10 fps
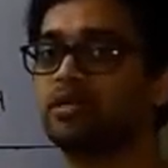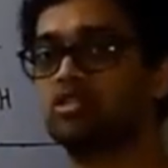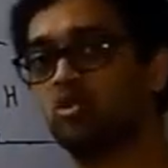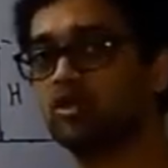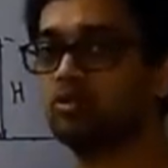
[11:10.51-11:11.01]
It's
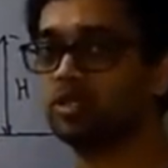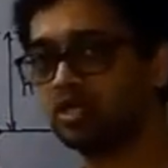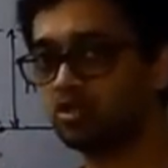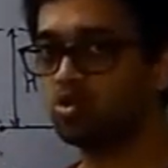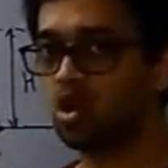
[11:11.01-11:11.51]
going to be
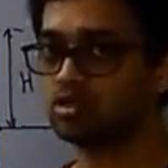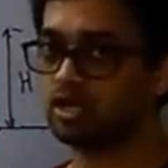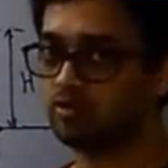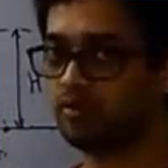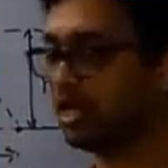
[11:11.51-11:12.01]
u cos
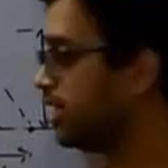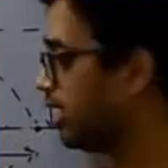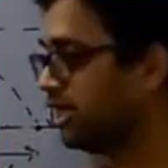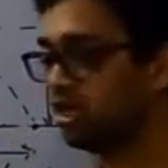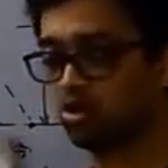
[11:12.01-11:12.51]
alpha at
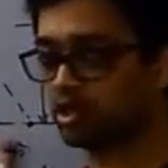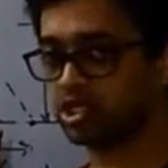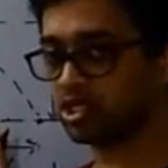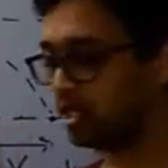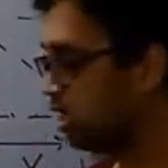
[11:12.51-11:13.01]
any
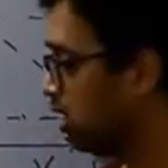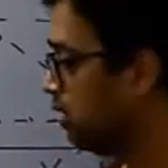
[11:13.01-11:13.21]
location.